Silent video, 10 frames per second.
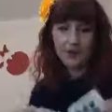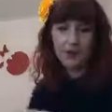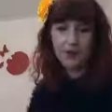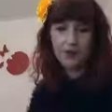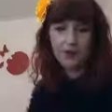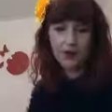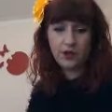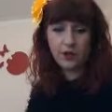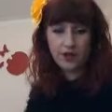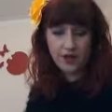How
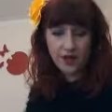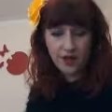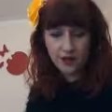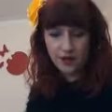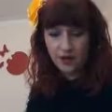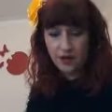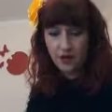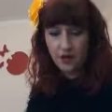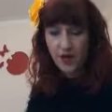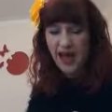cute is that?
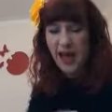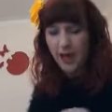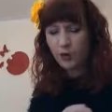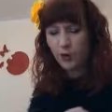I'm